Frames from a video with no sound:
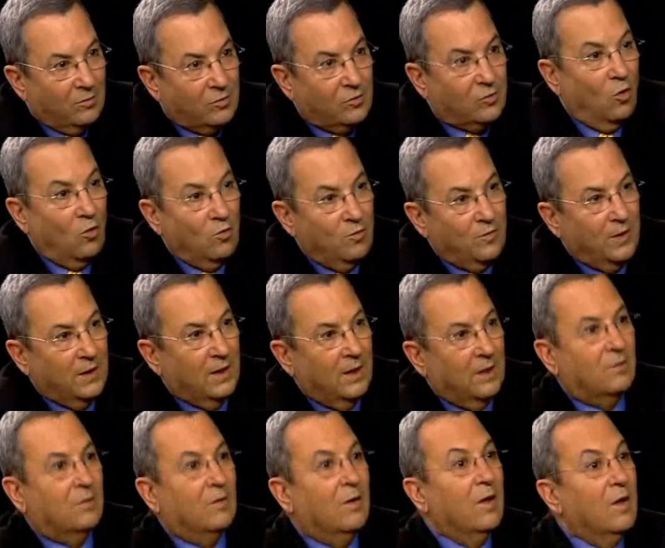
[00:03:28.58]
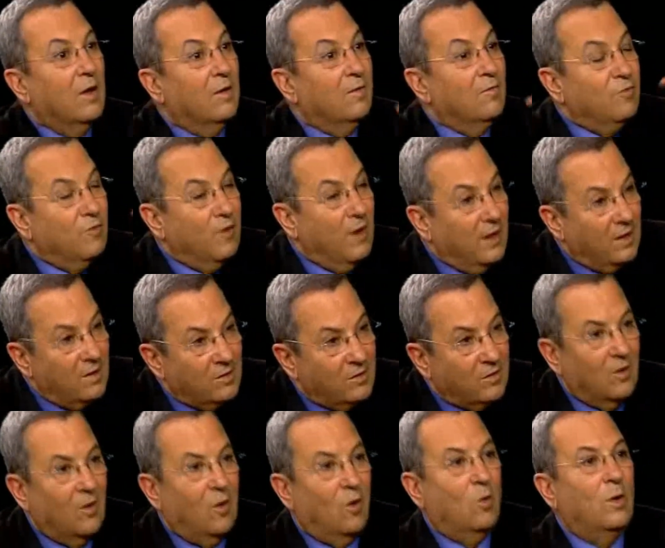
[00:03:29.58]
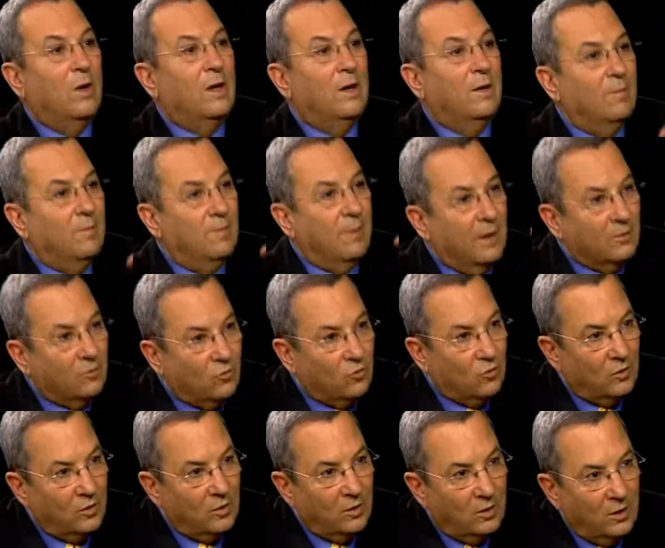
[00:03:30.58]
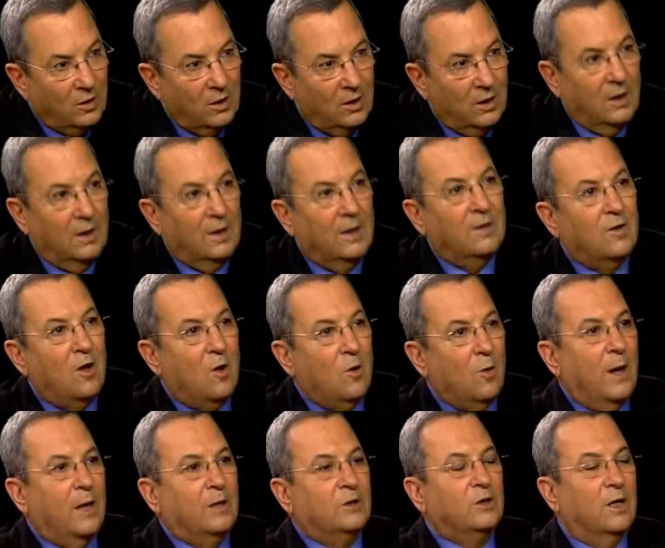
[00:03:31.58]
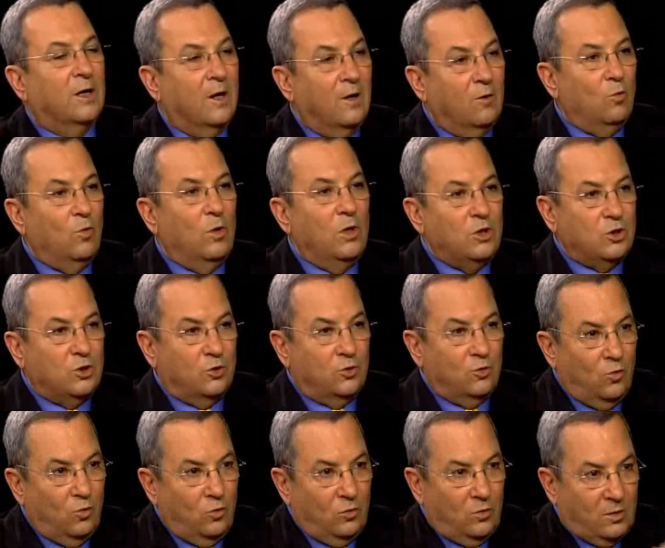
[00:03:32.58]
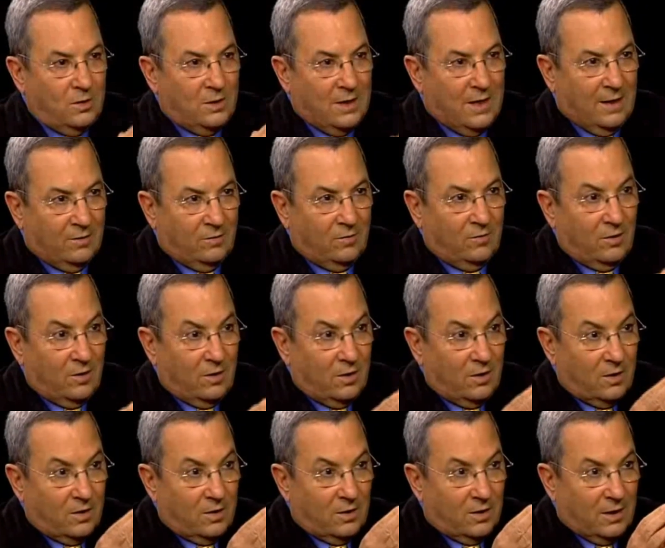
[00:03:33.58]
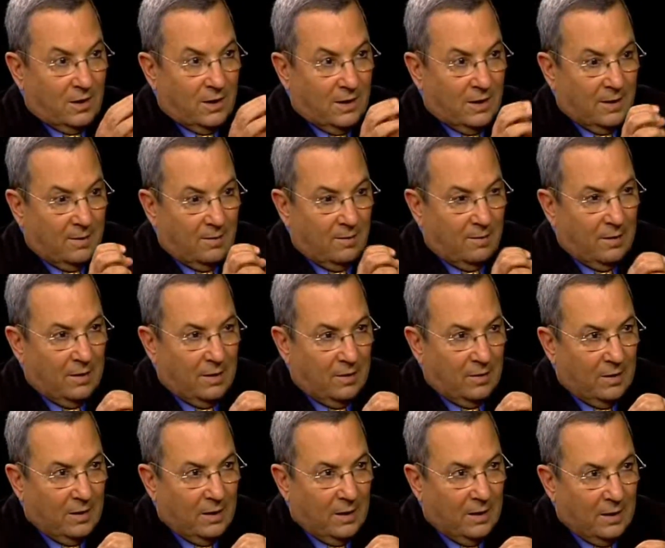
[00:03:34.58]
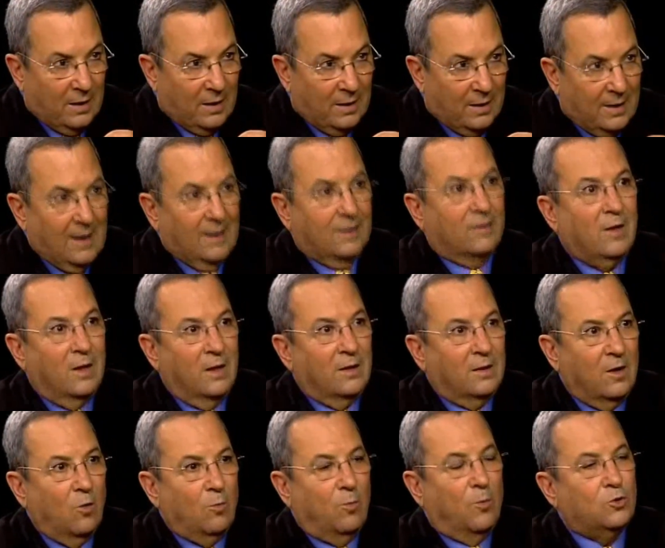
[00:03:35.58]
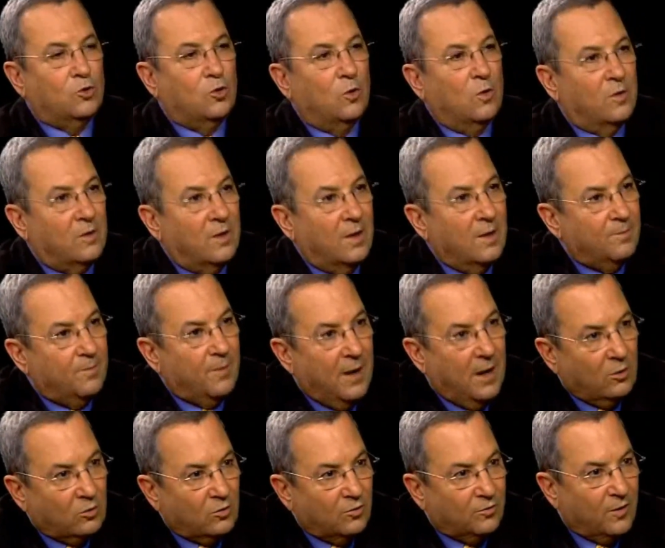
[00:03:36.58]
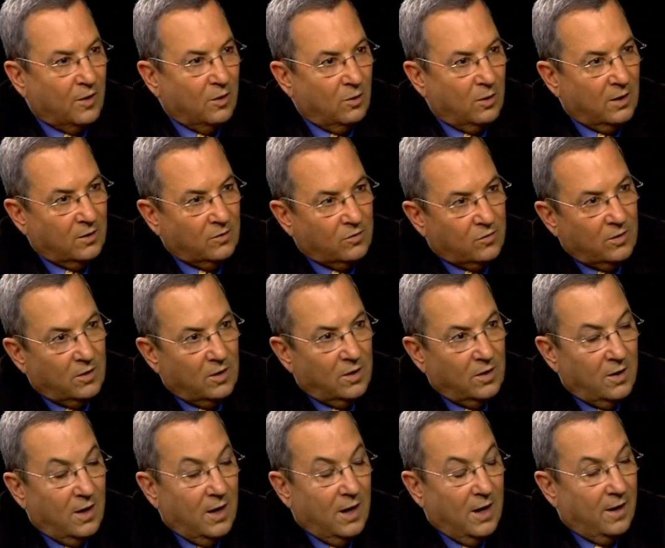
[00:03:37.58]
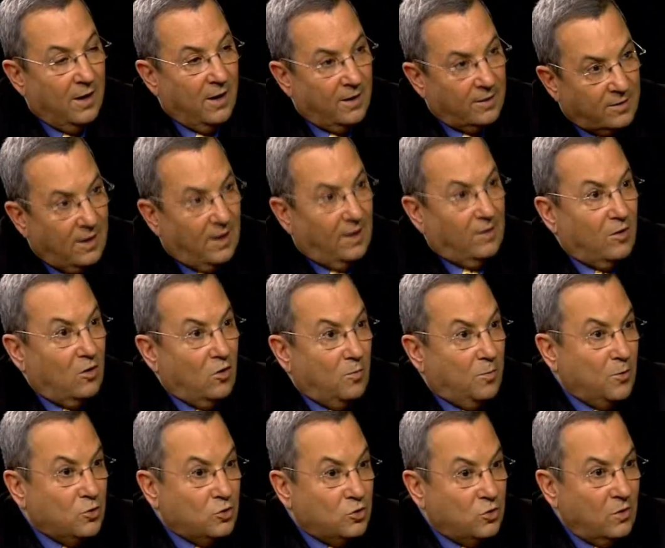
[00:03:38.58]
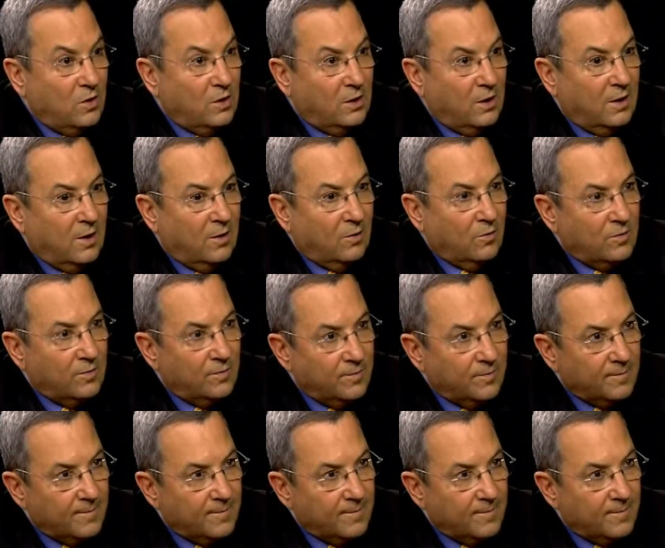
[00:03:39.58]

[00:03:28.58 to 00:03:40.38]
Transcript: solving it, very slowly, but in a direction. And we should not let the opportunity slip out of our hands. Okay. And there is an opportunity now.